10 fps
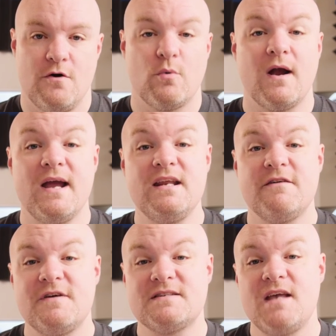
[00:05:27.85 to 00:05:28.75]
Where
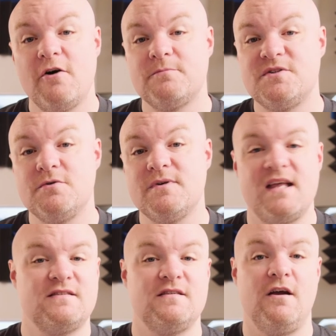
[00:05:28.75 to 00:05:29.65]
ADFS helps you in
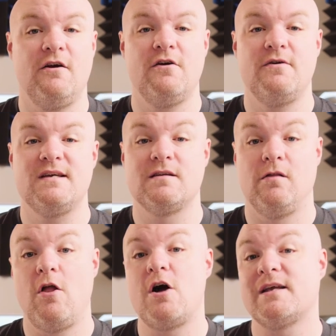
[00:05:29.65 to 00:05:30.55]
that scenario is
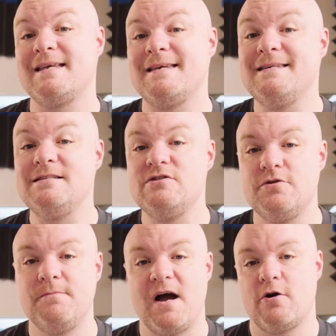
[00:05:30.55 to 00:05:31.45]
logging
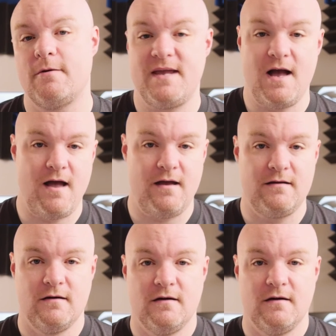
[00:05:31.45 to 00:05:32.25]
into Power BI.